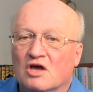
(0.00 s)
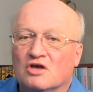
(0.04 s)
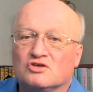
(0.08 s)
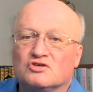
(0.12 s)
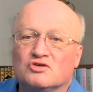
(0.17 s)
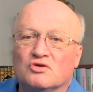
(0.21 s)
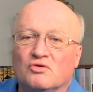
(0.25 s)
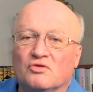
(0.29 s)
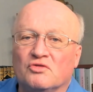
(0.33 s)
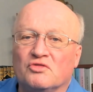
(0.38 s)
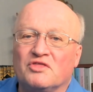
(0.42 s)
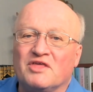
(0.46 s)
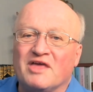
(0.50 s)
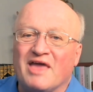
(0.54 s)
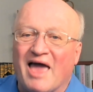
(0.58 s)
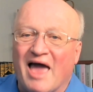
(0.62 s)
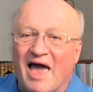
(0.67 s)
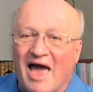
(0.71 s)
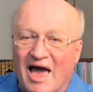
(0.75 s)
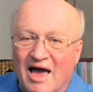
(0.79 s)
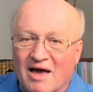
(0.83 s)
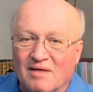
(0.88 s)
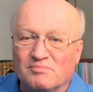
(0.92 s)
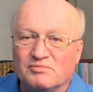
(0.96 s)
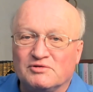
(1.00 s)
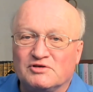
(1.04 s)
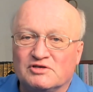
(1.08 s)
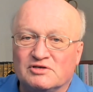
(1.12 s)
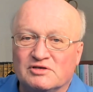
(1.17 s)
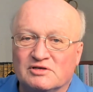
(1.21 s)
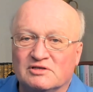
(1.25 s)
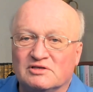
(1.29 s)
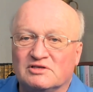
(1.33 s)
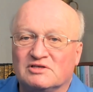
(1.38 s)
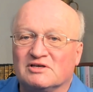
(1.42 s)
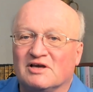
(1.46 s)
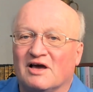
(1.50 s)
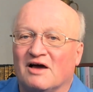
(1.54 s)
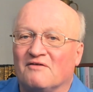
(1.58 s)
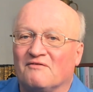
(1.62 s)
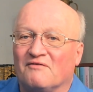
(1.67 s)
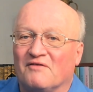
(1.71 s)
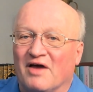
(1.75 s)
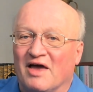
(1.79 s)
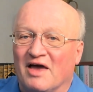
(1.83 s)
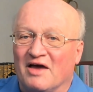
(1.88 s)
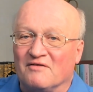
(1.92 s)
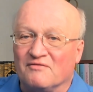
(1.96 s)
So the absence
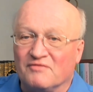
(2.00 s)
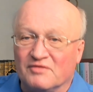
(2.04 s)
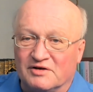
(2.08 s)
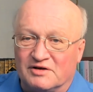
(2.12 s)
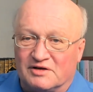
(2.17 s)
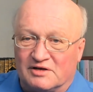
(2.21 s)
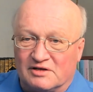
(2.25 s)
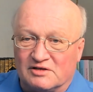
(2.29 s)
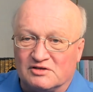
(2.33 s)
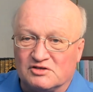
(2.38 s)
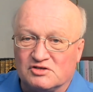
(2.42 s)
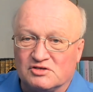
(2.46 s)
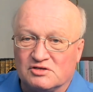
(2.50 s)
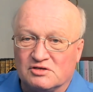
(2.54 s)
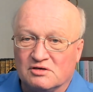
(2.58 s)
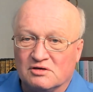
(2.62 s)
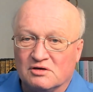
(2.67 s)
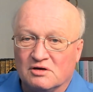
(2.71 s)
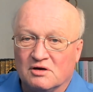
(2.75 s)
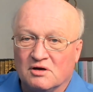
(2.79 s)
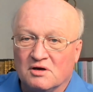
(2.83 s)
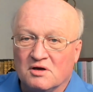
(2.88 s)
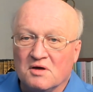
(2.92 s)
of evidence